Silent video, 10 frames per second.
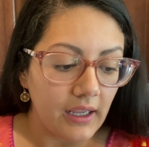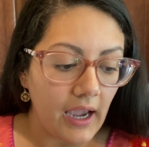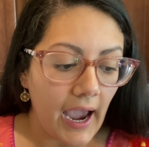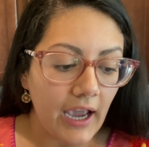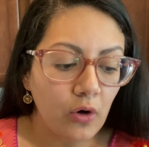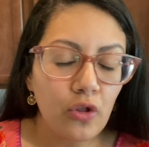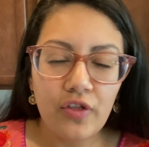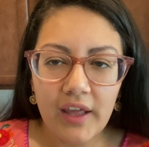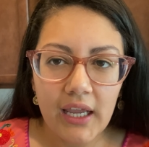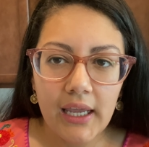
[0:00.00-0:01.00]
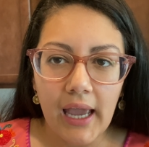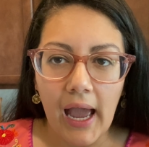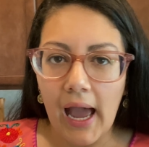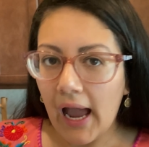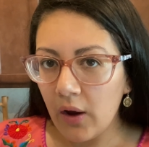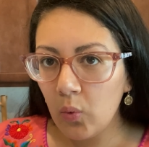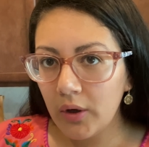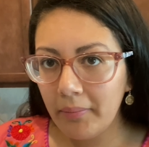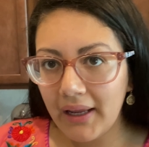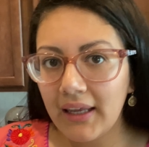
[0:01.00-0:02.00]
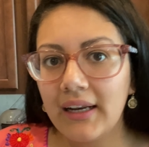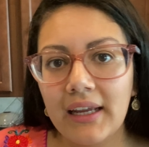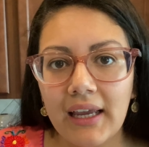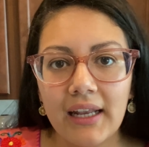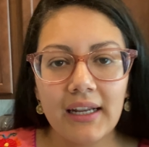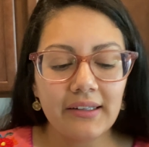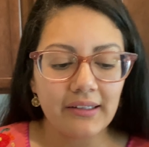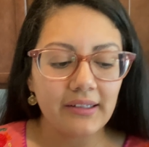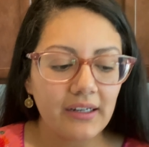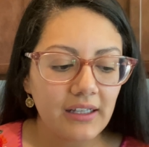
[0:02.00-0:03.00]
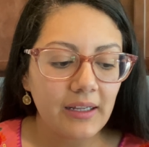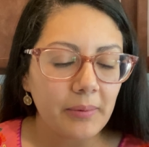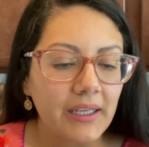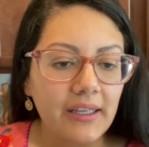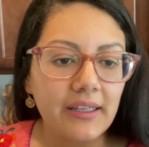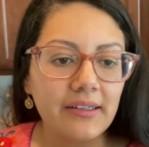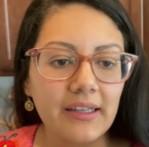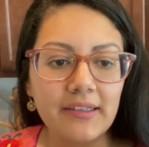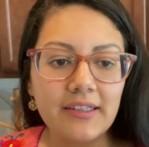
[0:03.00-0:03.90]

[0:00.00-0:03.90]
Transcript: I don't think I would make it again necessarily because it's